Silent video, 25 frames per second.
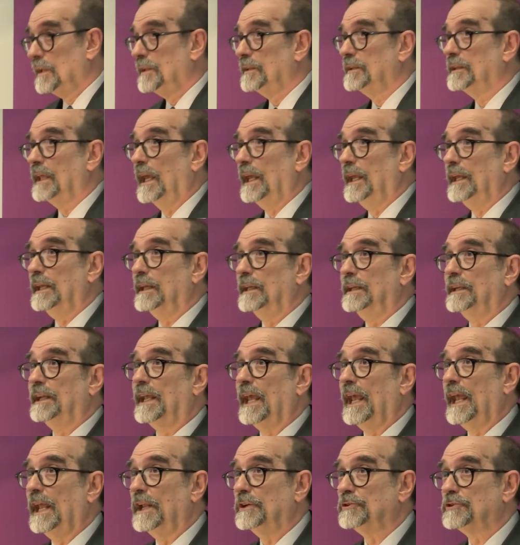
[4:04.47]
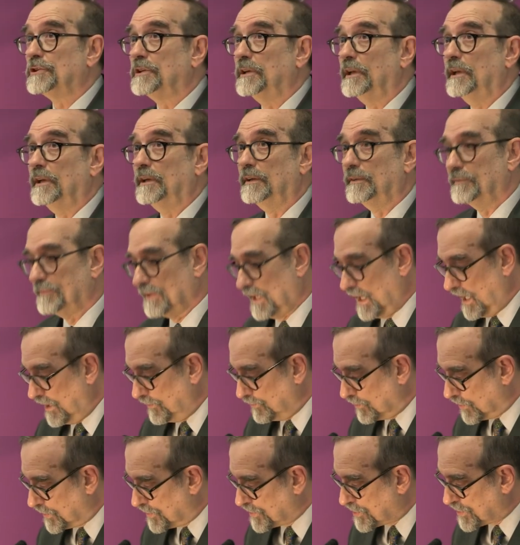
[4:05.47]
They engaged in divine
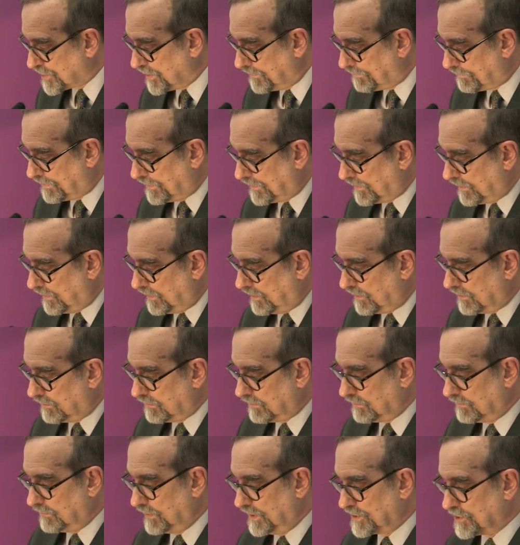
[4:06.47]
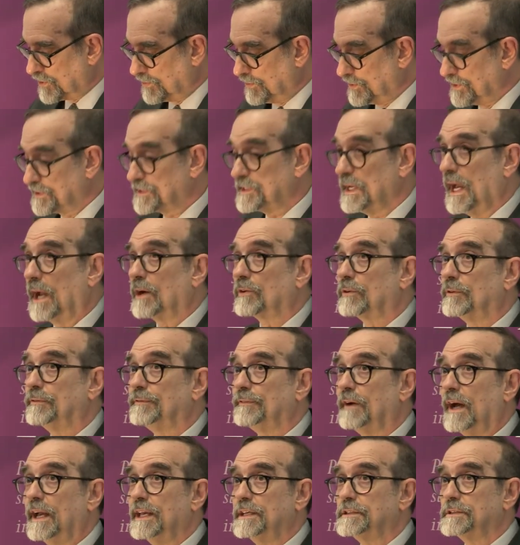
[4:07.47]
worship, ritual
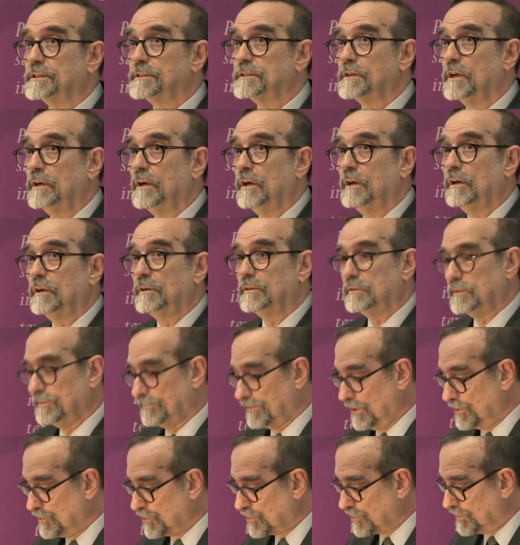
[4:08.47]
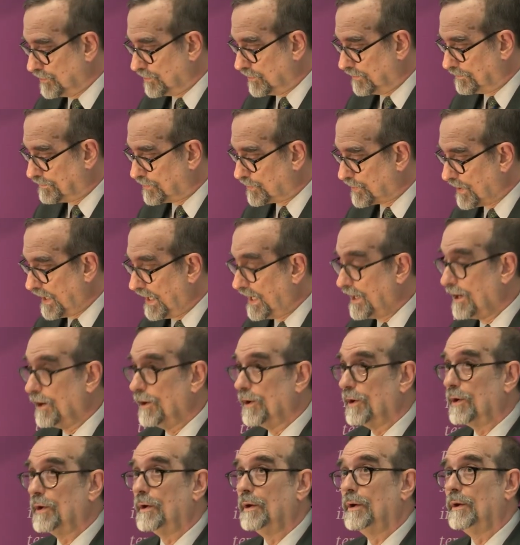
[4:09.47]
sacrifice, devotional
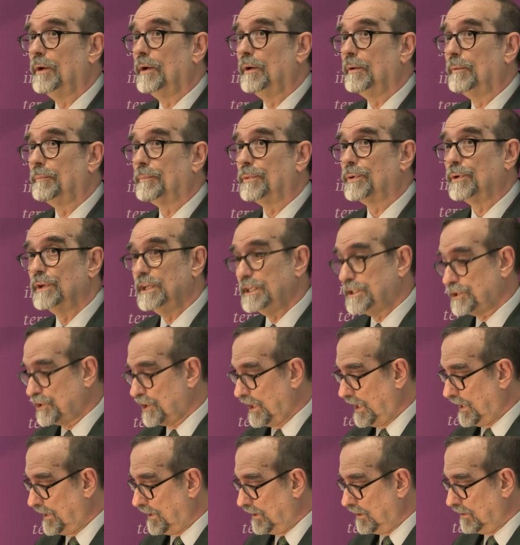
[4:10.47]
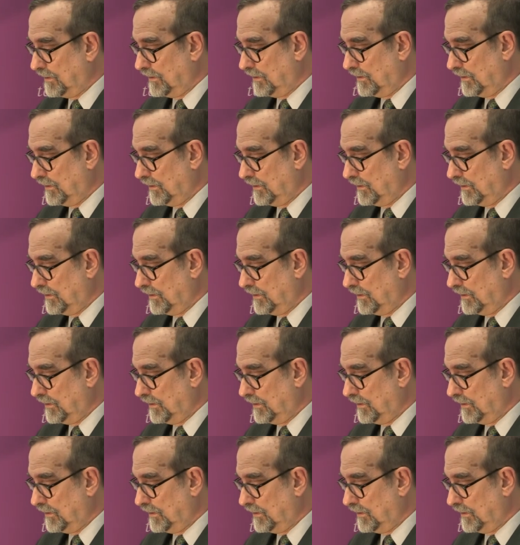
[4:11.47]
prayer, preaching,